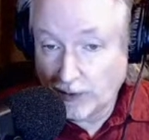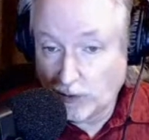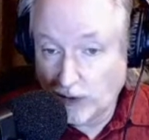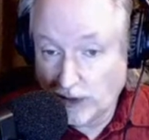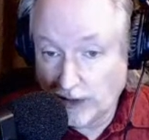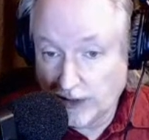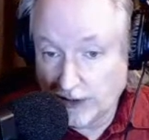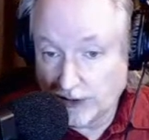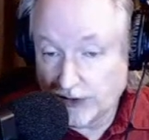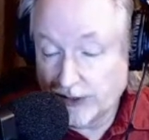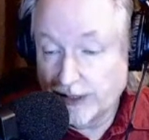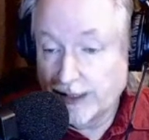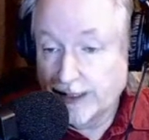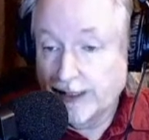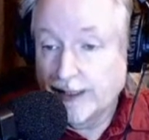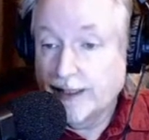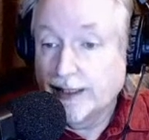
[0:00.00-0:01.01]
was
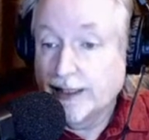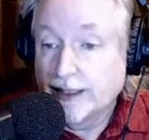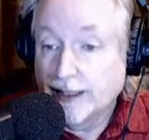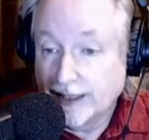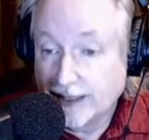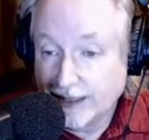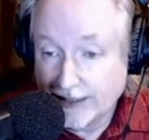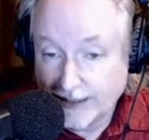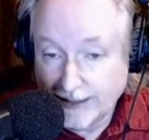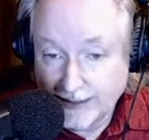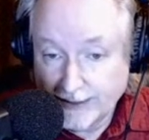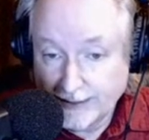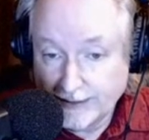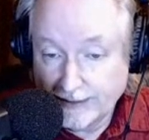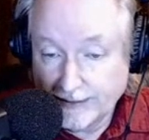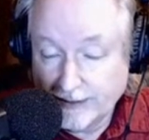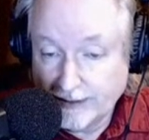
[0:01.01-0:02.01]

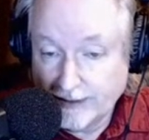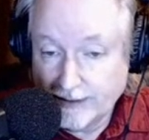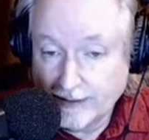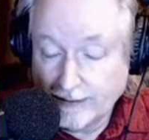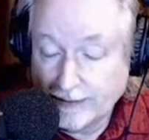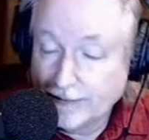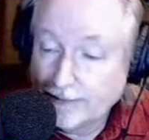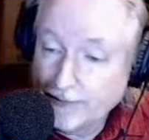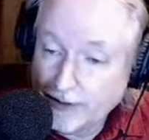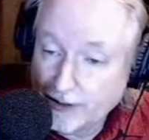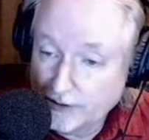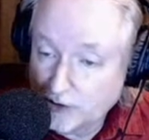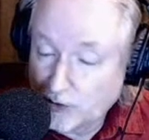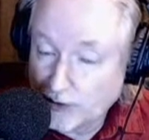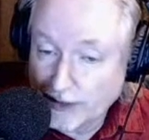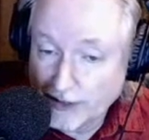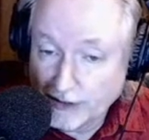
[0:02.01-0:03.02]
in
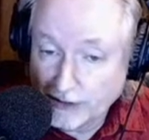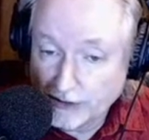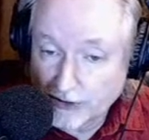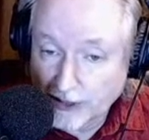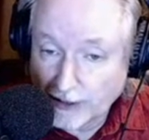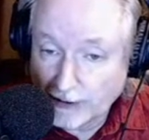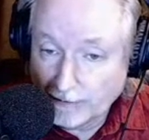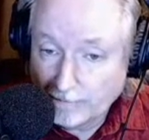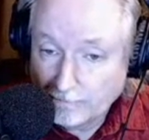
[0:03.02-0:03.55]
20 years ago.